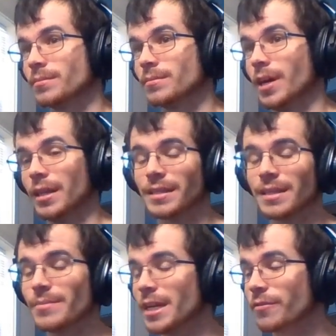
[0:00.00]
Unless
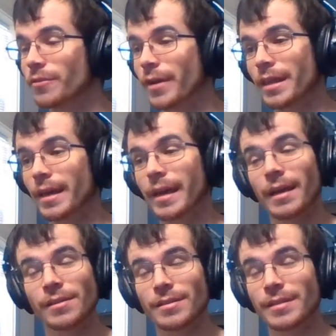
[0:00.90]
I'm needed for anything
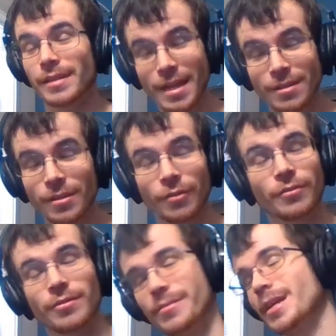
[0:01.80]
else, that's all
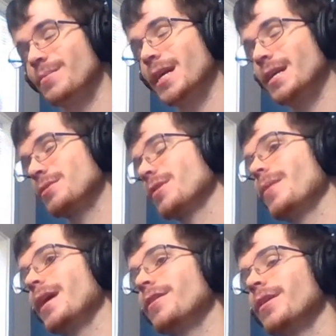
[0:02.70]
for me. My name's
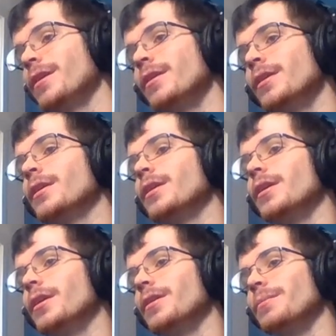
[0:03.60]
Commander.
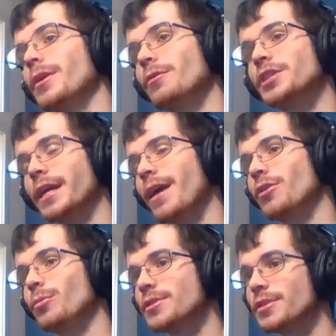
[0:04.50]
Go check out
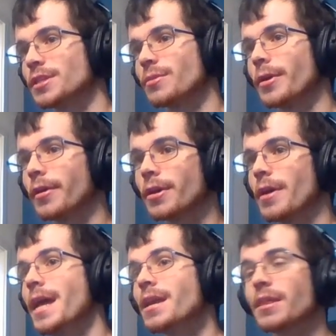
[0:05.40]
the Wii Series community.
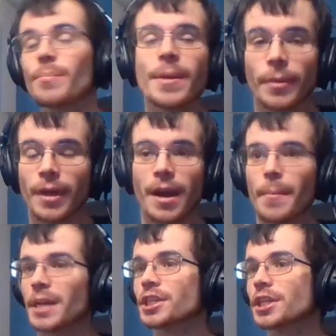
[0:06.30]
Any of the people that I
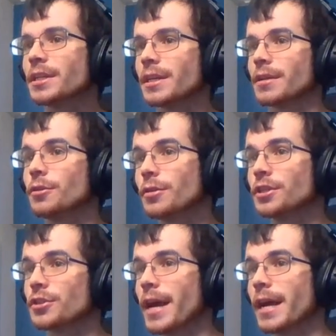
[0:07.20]
mentioned, including
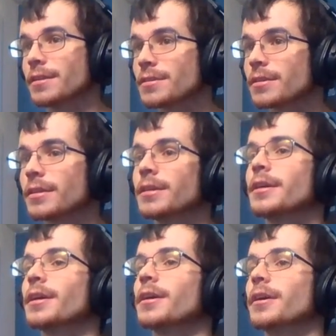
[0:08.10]
Dragons,
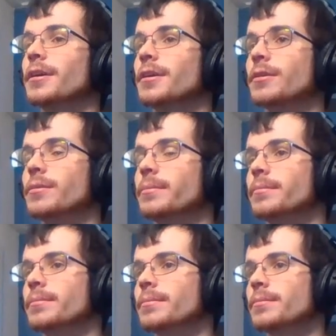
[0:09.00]

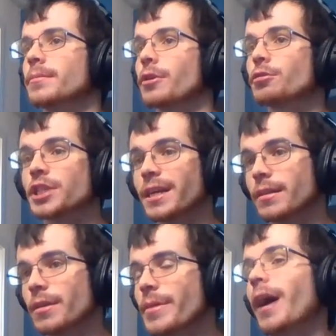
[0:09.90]
go check
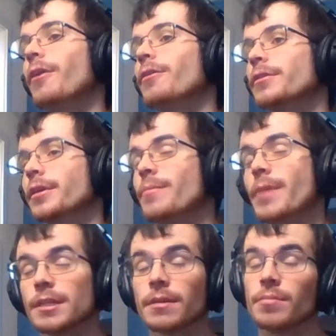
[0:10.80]
them out. They're
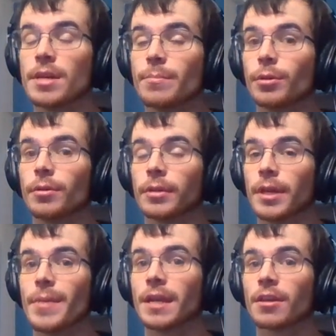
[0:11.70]
amazing people. They
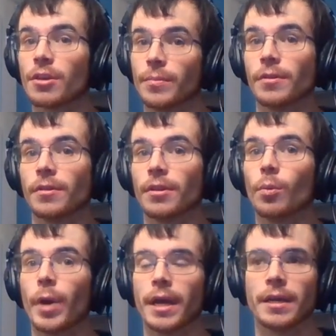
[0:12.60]
make the community the
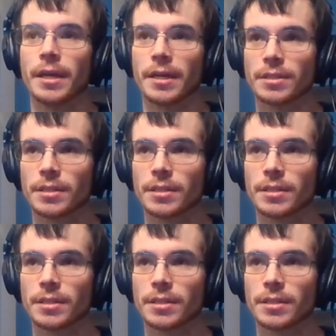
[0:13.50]
way it is